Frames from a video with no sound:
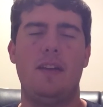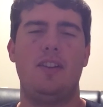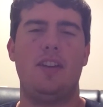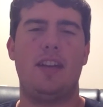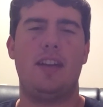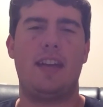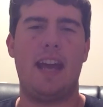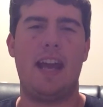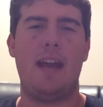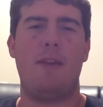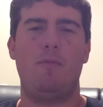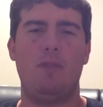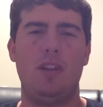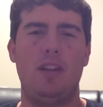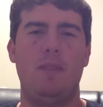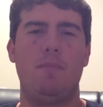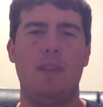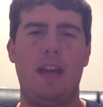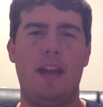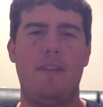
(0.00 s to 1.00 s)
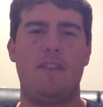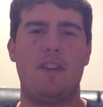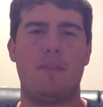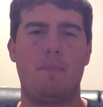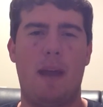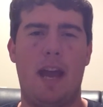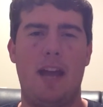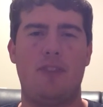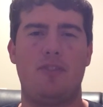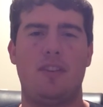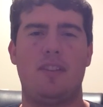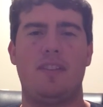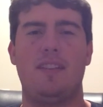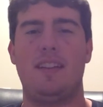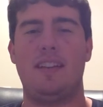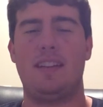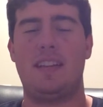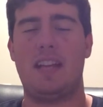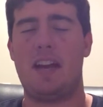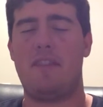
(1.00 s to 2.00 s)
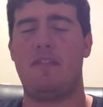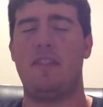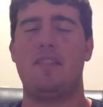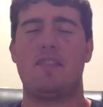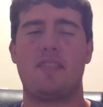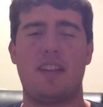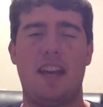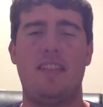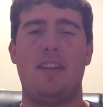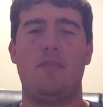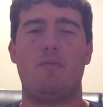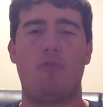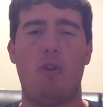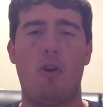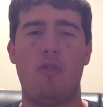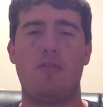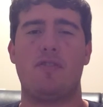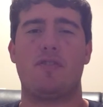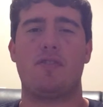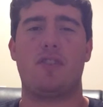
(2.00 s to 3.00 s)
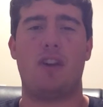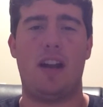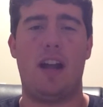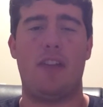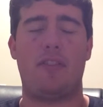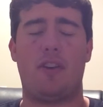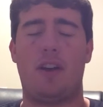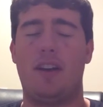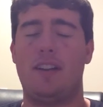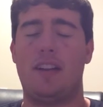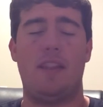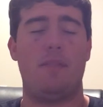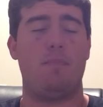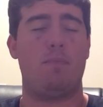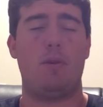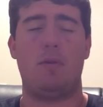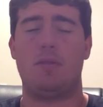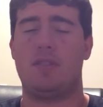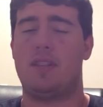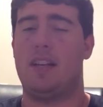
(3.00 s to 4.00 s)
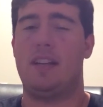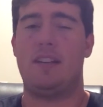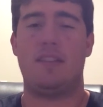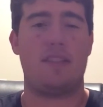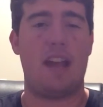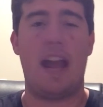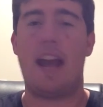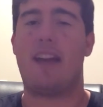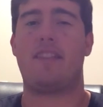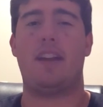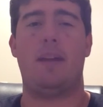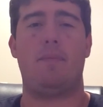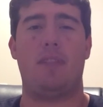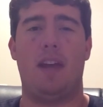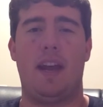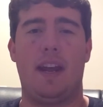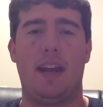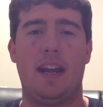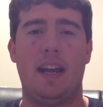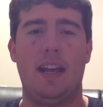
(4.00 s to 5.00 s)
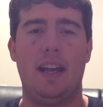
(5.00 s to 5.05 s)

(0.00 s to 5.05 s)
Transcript: You can't really blame Fitzpatrick. Definitely saying that Rosen's gone out there and done pretty much the exact same thing.